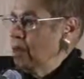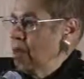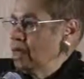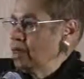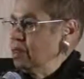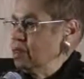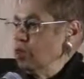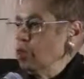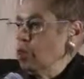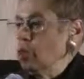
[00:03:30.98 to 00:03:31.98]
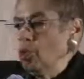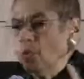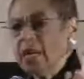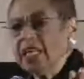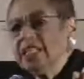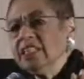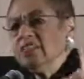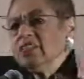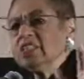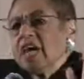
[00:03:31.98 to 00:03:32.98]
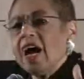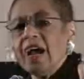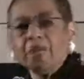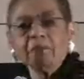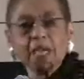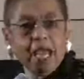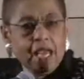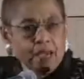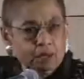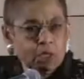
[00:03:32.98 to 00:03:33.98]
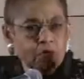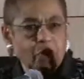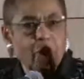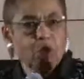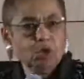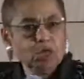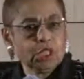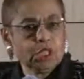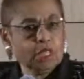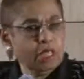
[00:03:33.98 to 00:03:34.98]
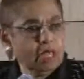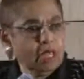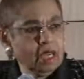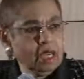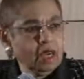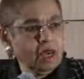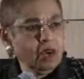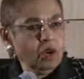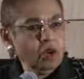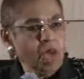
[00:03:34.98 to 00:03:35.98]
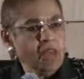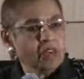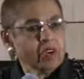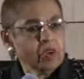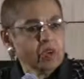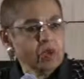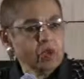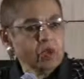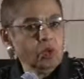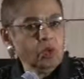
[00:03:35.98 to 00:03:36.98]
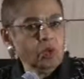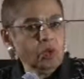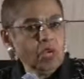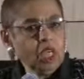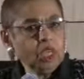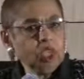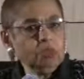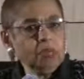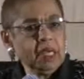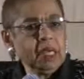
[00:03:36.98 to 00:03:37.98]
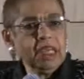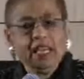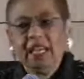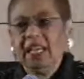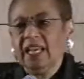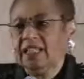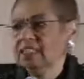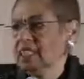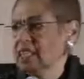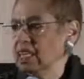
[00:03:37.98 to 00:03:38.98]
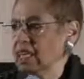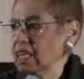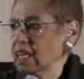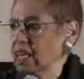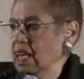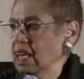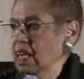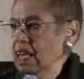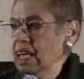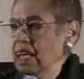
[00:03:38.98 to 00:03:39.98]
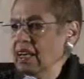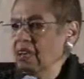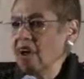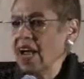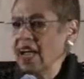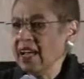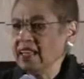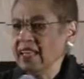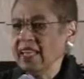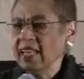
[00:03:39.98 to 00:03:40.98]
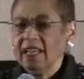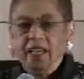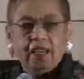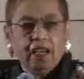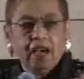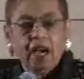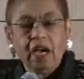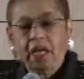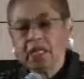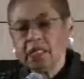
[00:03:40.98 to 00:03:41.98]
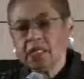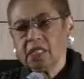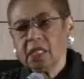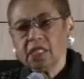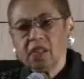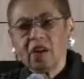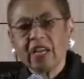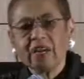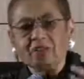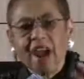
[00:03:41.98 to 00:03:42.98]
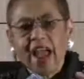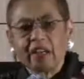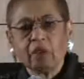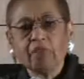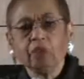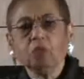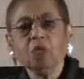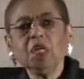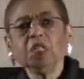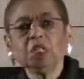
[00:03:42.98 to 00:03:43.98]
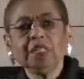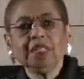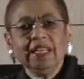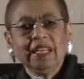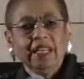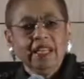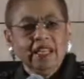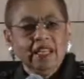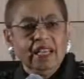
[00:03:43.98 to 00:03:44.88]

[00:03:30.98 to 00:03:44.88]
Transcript: But when the time came to vote whether we should be in Iran, uh, uh, sorry, Iraq, whether we should